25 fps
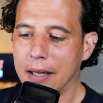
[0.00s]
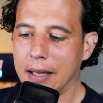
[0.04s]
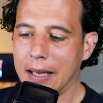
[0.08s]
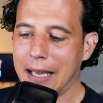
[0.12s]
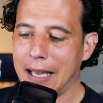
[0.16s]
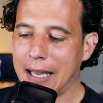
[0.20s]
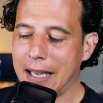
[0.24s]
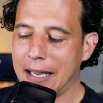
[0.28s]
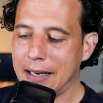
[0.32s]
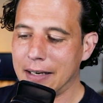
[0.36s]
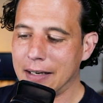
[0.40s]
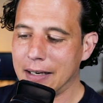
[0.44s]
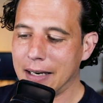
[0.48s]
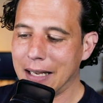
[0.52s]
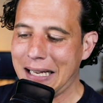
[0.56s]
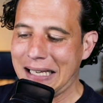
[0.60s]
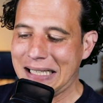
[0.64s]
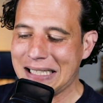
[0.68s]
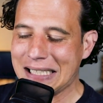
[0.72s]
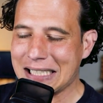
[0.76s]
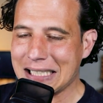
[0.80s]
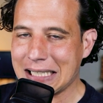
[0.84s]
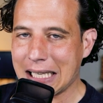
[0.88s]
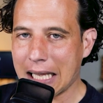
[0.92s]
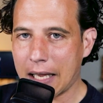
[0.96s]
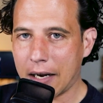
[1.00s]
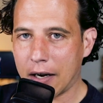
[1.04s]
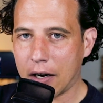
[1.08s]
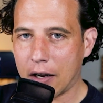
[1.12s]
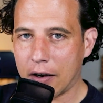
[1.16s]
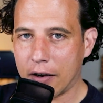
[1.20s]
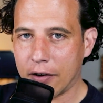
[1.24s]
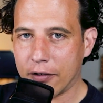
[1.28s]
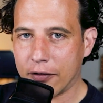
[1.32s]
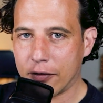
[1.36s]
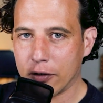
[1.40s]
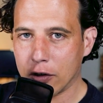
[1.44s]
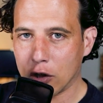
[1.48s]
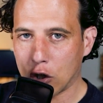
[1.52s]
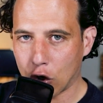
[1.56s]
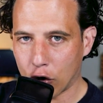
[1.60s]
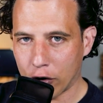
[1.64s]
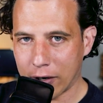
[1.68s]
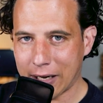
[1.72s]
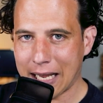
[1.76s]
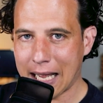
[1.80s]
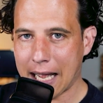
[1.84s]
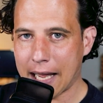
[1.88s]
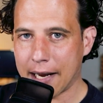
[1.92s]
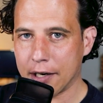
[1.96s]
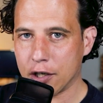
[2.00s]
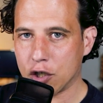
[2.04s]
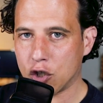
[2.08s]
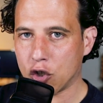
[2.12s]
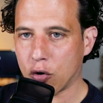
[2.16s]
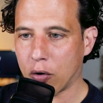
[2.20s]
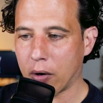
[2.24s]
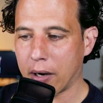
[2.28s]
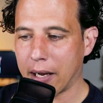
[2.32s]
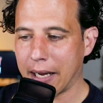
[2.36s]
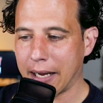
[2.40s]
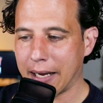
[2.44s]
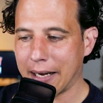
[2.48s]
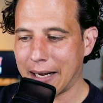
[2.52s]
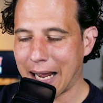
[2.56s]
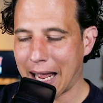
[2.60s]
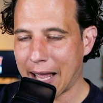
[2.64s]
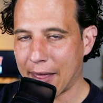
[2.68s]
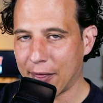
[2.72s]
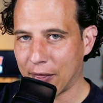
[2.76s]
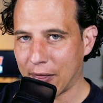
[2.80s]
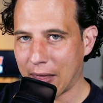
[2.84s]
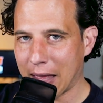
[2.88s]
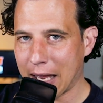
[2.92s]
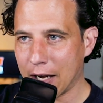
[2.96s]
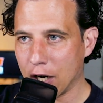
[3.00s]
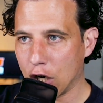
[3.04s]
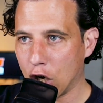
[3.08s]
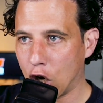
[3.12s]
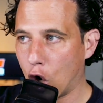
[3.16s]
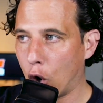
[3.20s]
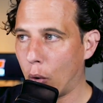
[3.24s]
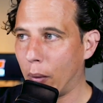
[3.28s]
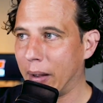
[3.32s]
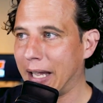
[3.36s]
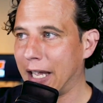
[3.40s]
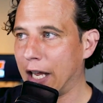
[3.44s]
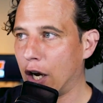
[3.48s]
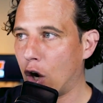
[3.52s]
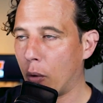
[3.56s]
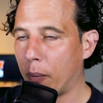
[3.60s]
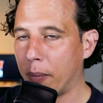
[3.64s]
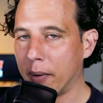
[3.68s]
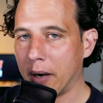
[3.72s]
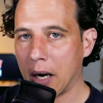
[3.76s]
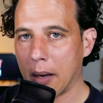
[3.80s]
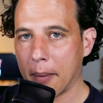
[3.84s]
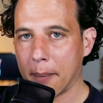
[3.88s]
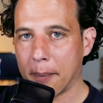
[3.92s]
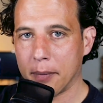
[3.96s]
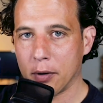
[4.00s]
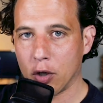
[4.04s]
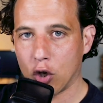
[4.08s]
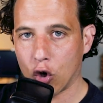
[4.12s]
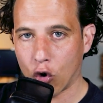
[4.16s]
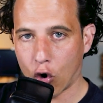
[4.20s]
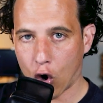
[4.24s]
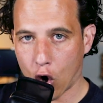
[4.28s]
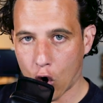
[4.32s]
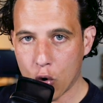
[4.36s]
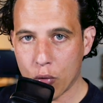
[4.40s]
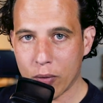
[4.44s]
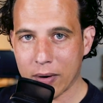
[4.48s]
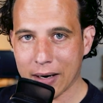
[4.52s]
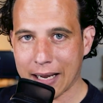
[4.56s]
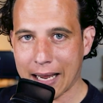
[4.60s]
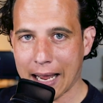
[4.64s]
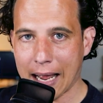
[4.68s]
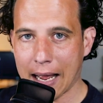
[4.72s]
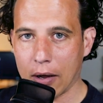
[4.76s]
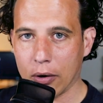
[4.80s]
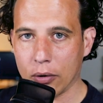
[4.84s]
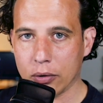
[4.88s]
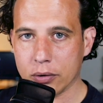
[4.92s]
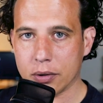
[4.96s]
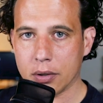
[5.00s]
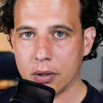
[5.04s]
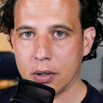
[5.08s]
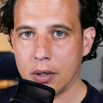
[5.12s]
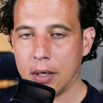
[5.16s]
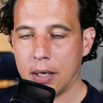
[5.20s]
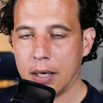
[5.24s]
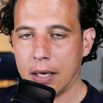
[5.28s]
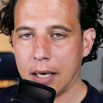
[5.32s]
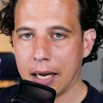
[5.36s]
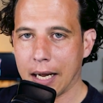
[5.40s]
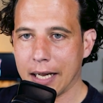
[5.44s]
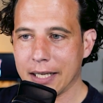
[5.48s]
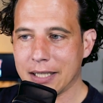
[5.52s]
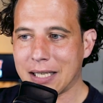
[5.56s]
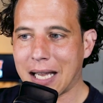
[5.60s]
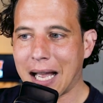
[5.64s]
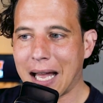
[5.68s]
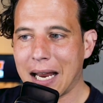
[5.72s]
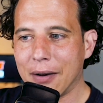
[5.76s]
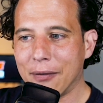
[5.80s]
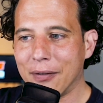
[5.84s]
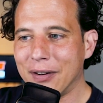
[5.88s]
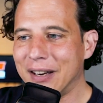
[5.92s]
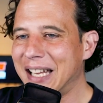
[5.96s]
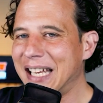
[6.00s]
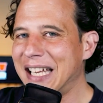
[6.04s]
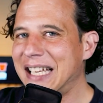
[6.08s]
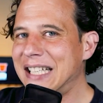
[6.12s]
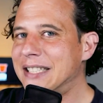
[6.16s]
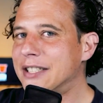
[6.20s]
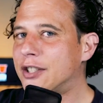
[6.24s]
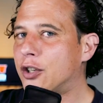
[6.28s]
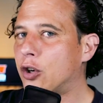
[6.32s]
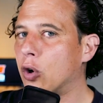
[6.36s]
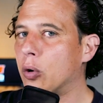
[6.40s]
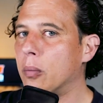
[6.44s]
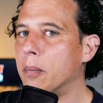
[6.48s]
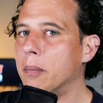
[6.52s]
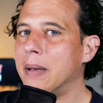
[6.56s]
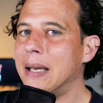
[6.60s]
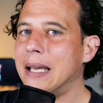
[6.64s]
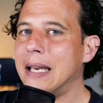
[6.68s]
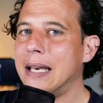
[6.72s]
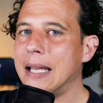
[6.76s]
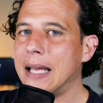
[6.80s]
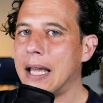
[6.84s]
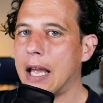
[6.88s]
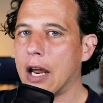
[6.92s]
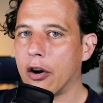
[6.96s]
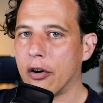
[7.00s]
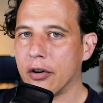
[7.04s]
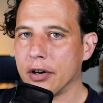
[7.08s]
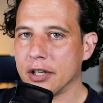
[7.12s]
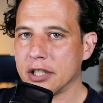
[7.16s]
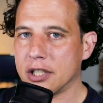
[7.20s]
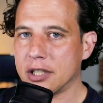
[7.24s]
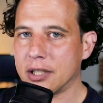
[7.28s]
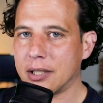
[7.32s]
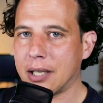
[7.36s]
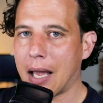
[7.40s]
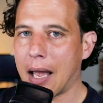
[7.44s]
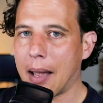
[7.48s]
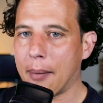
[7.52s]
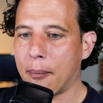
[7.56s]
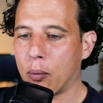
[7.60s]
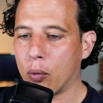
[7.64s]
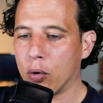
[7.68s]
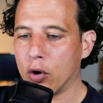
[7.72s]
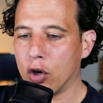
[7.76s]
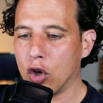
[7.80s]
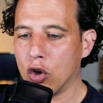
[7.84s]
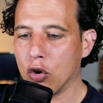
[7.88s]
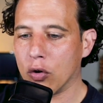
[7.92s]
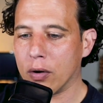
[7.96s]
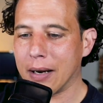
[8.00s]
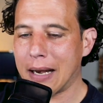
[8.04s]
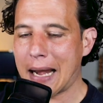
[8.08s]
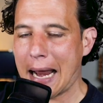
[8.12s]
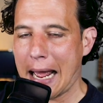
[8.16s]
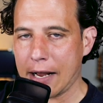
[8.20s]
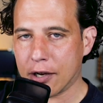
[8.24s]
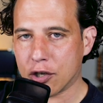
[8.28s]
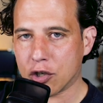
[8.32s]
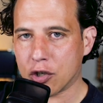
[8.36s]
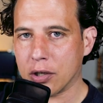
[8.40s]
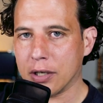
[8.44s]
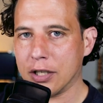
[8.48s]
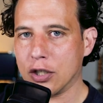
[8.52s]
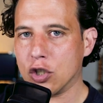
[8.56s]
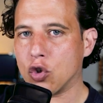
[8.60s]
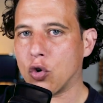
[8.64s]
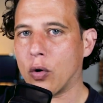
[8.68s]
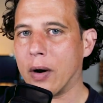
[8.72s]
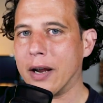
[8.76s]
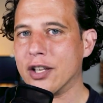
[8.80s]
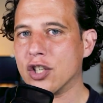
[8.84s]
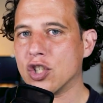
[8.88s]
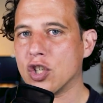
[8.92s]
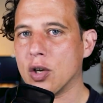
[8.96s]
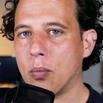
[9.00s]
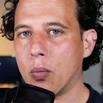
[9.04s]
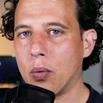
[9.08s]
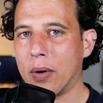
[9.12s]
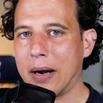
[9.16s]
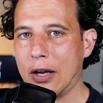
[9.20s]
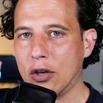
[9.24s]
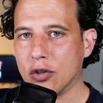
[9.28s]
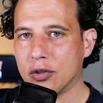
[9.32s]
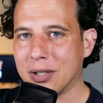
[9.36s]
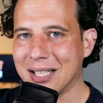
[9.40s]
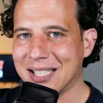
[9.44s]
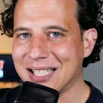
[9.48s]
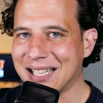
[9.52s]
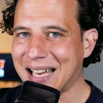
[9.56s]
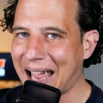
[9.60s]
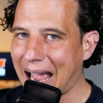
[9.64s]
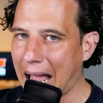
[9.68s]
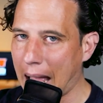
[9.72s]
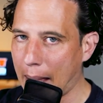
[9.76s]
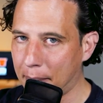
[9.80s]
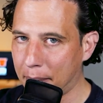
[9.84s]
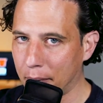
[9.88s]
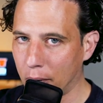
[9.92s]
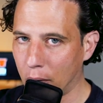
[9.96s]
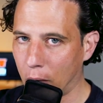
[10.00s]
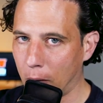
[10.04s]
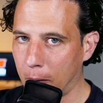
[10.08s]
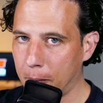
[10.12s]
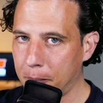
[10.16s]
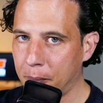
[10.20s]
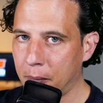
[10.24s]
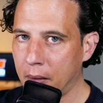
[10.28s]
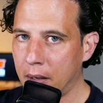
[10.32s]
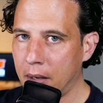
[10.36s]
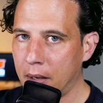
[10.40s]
instead of learning how to trade and then going and open up your own account, it's kind of an intermediary step where you can actually trade someone else's capital.